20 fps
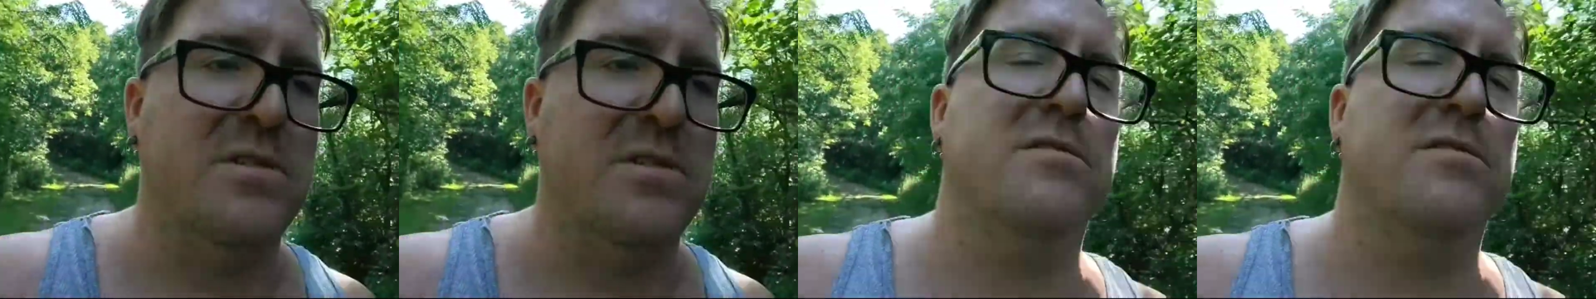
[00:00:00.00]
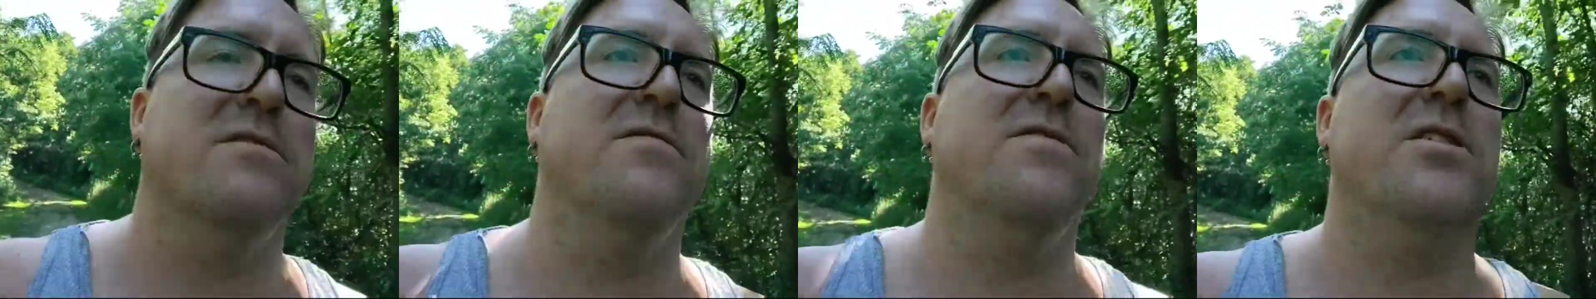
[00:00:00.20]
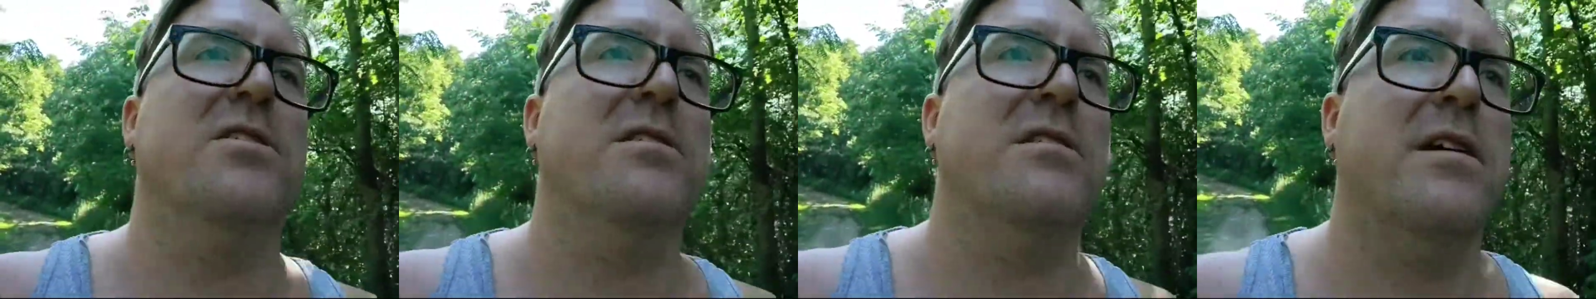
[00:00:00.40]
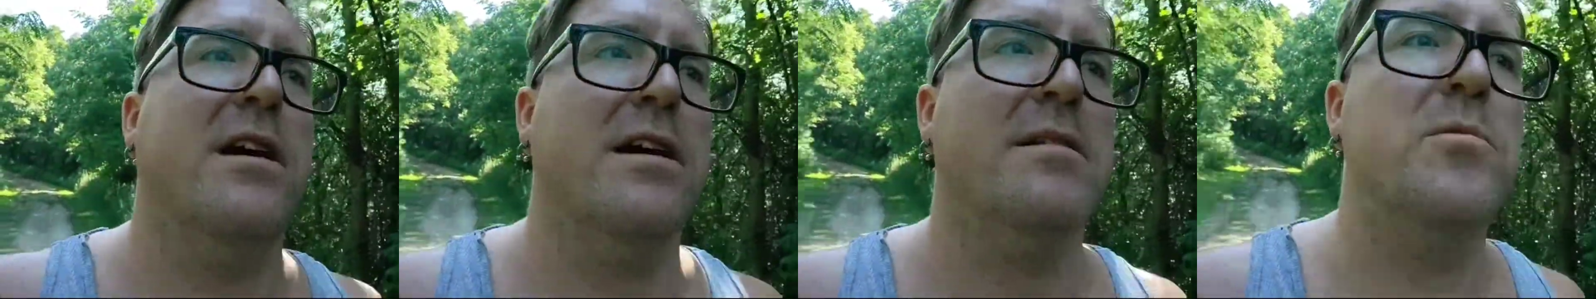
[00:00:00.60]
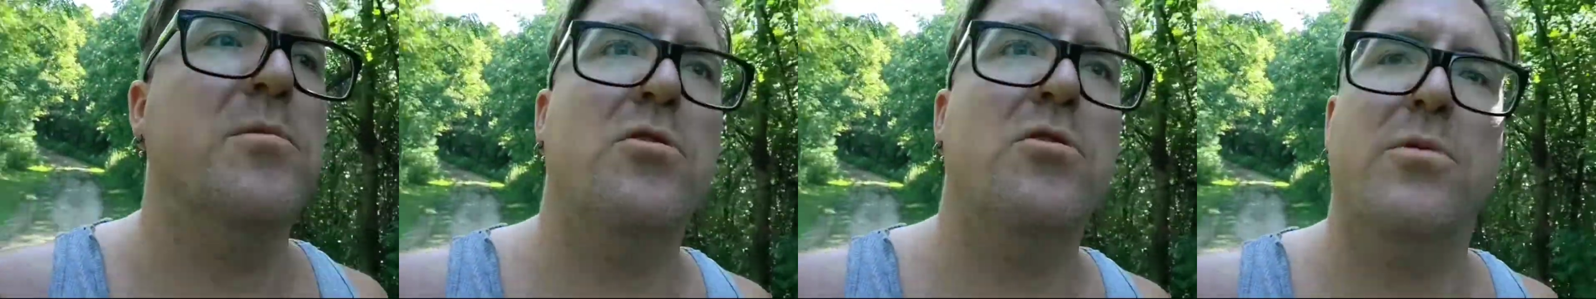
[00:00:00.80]
he's a very
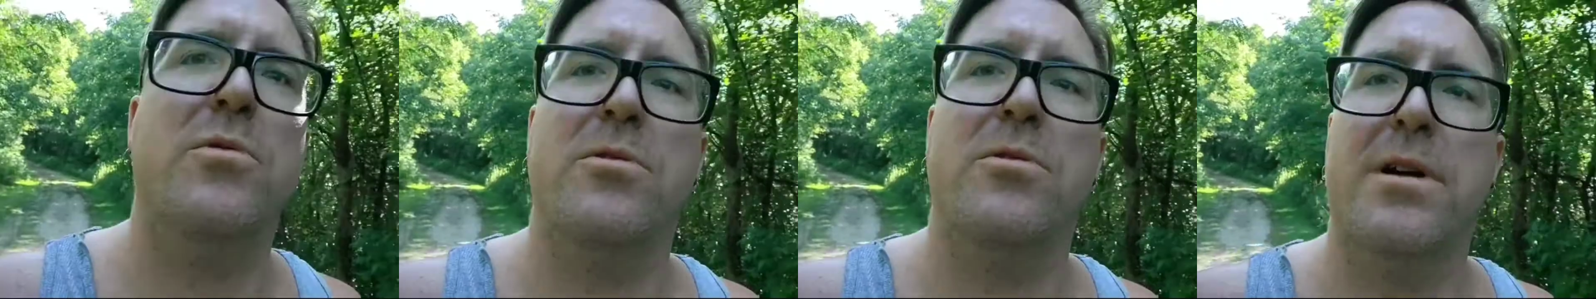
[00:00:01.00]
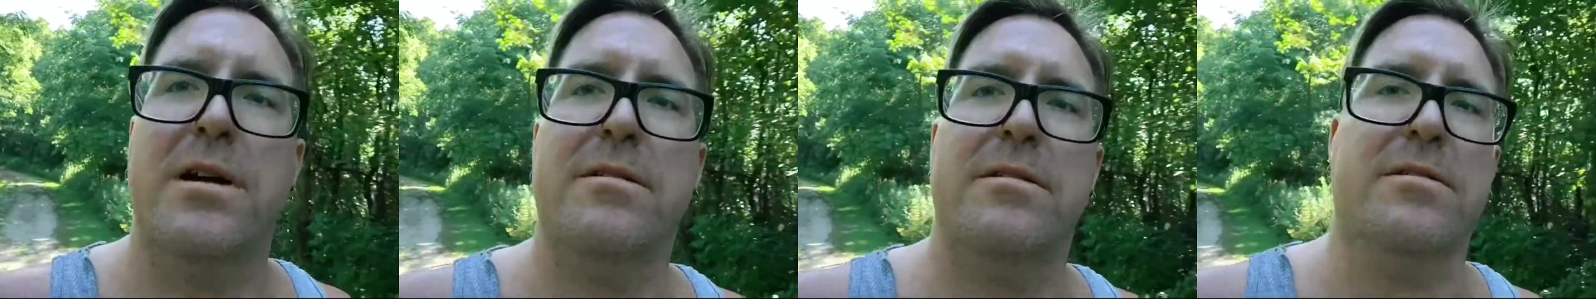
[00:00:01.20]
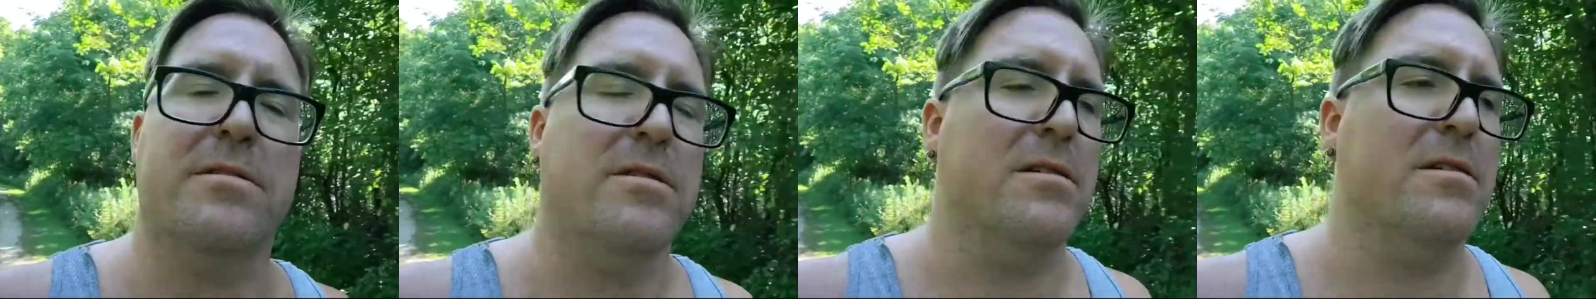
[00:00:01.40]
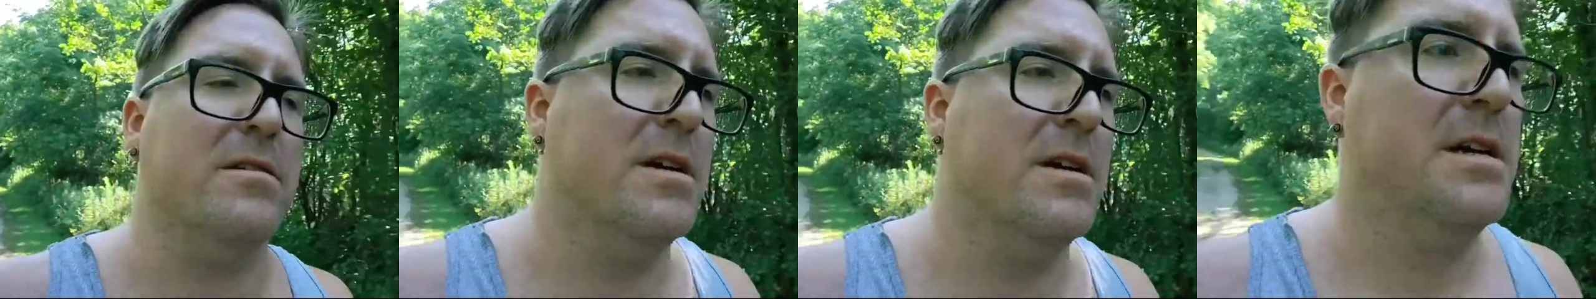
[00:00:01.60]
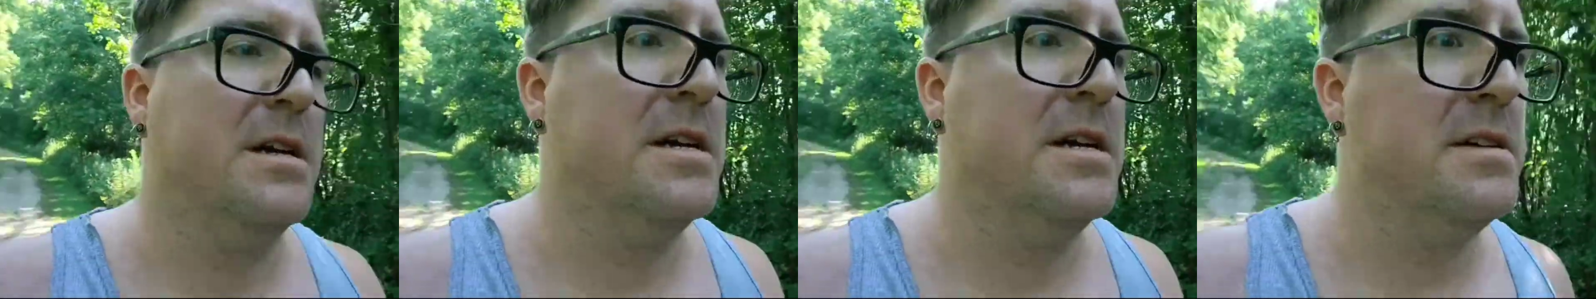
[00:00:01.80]
admirable character.
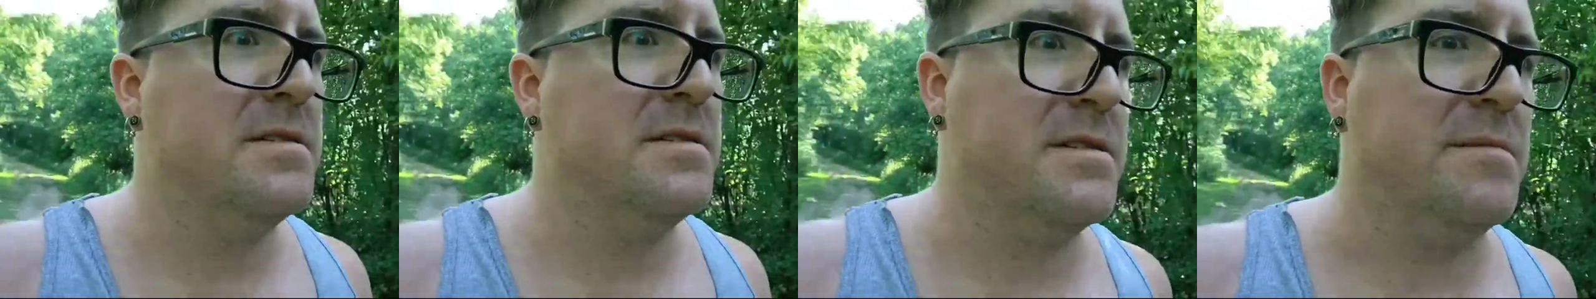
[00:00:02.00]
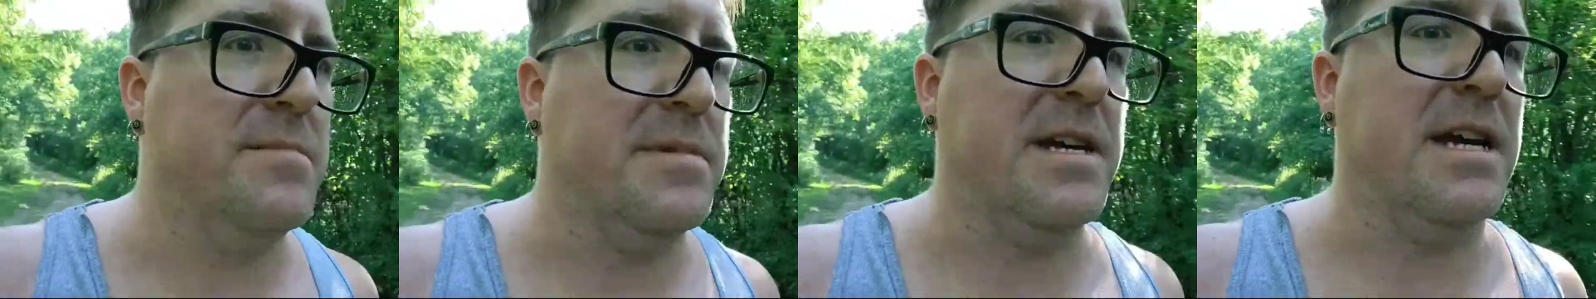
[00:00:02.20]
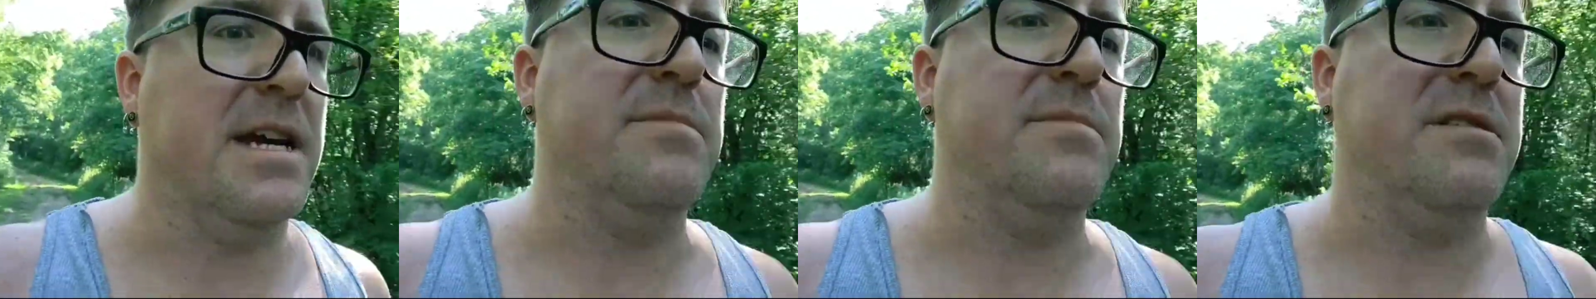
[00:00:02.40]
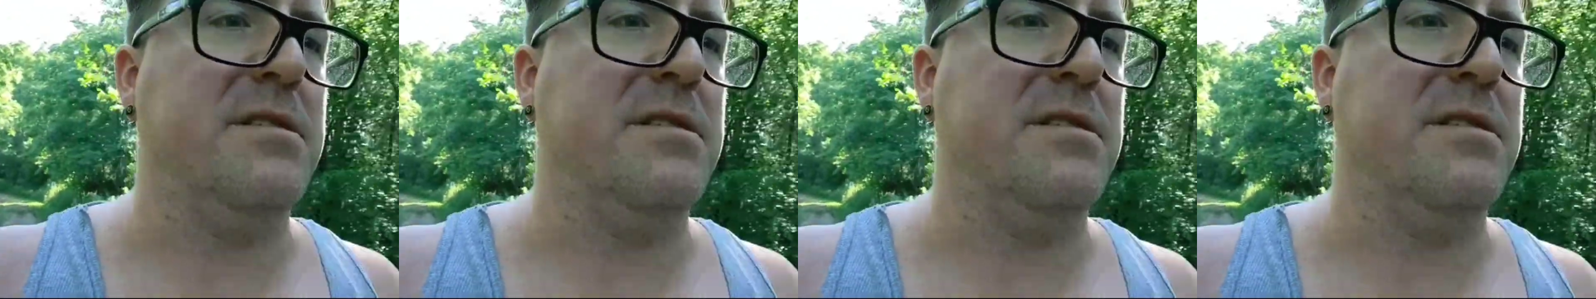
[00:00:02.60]
Sometimes